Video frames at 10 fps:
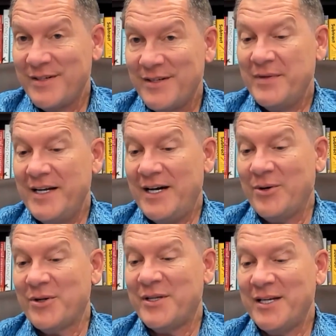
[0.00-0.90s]
But now
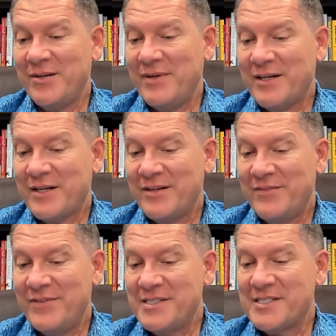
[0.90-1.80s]
we're thinking about
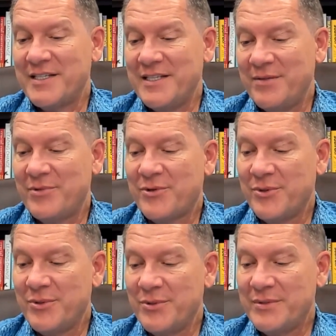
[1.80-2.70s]
convincing them
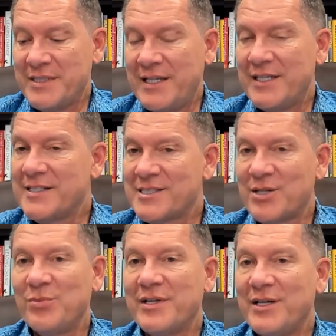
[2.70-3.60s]
through telling
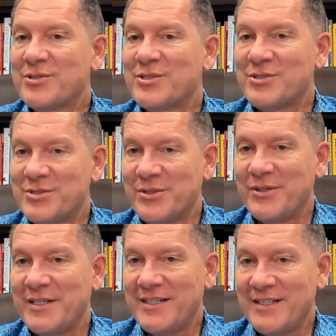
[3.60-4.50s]
someone else's
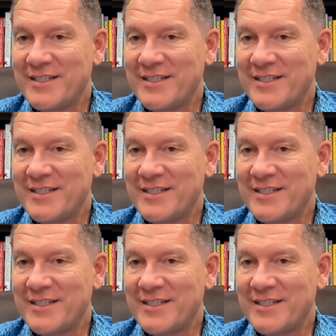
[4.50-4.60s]
story.